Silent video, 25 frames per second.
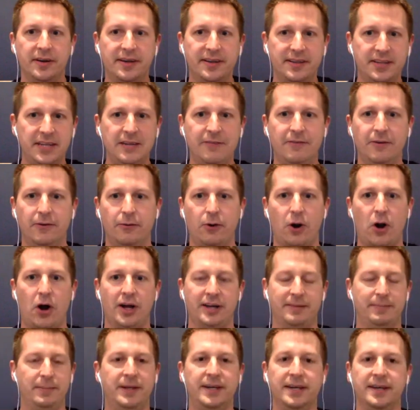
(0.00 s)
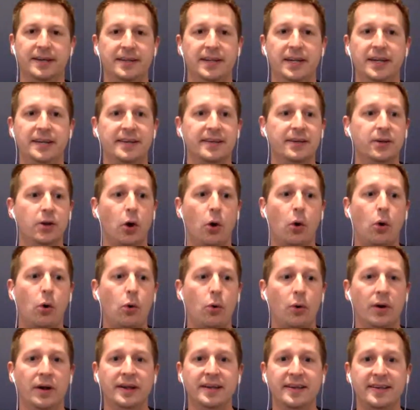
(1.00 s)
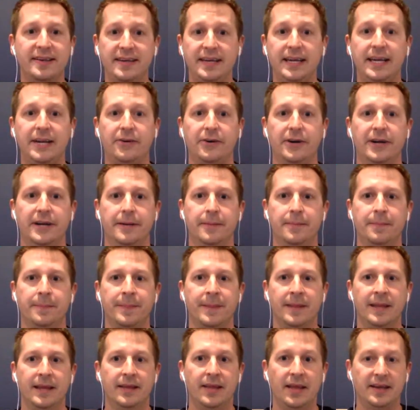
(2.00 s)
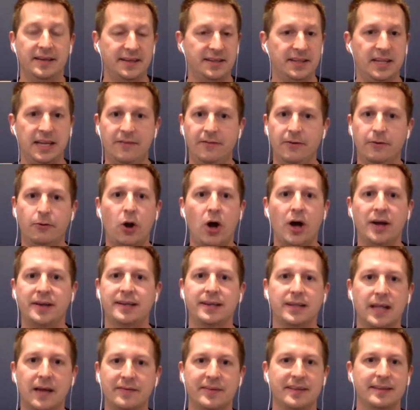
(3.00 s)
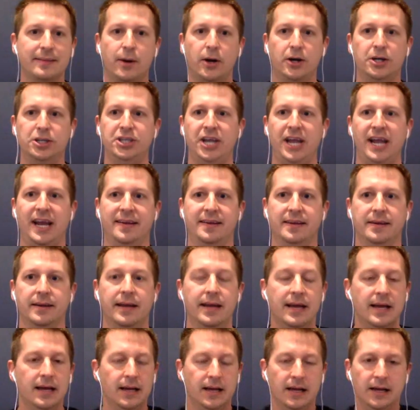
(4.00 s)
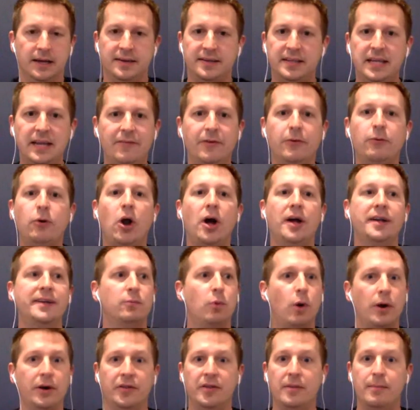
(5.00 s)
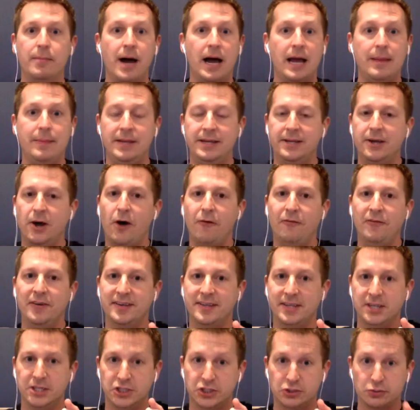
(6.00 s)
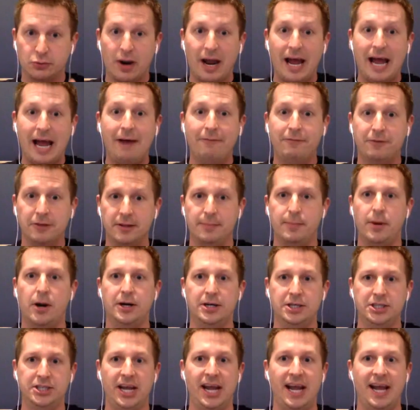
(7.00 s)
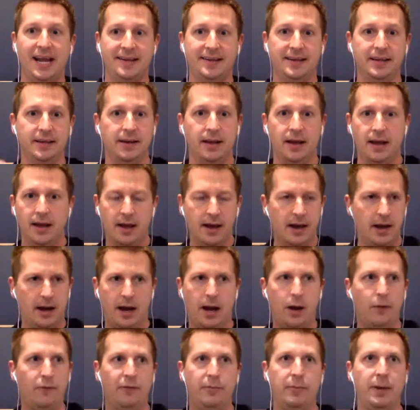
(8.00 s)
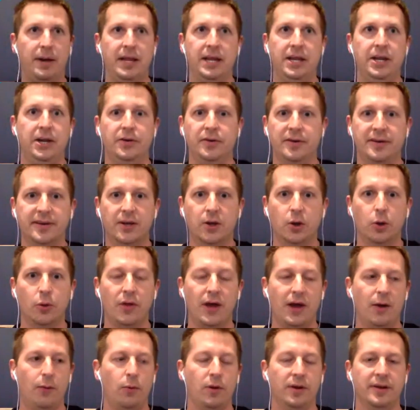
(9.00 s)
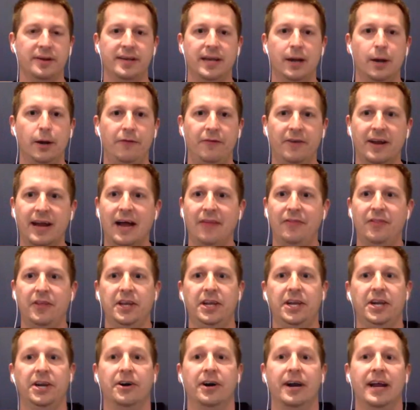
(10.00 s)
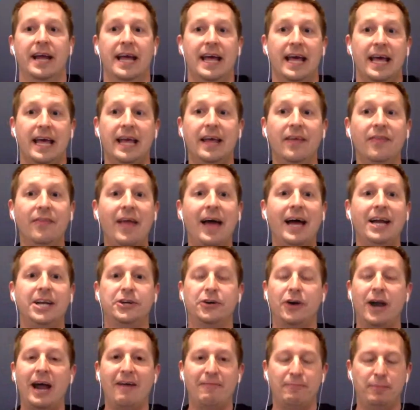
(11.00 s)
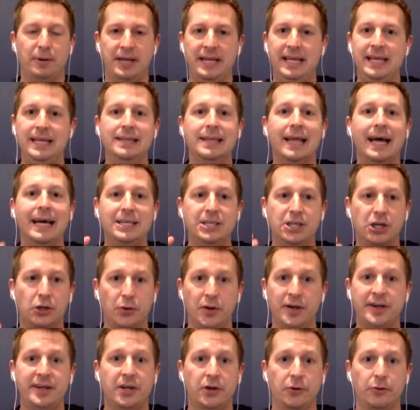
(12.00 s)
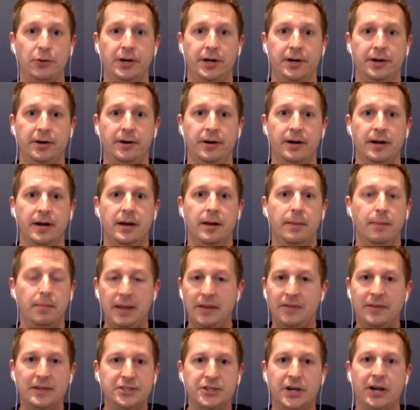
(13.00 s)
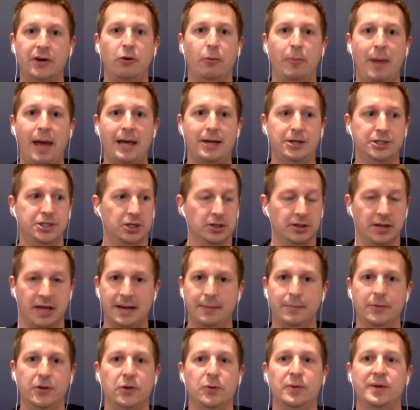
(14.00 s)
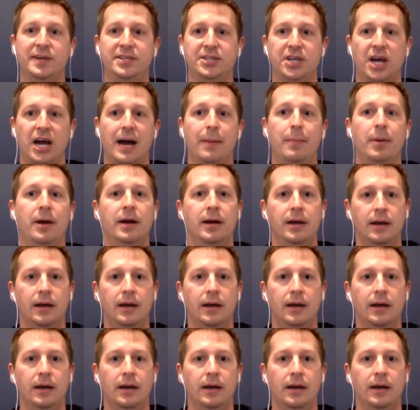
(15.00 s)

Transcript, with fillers: Stephen Ross because it's no secret that Stephen Ross loves Lamar Jackson. Stephen Ross wanted the Miami Dolphins to draft Lamar Jackson, uh, however many years ago that was. Now I forgot the year in that draft, but he let Chris Grier be the general manager, let him do his job.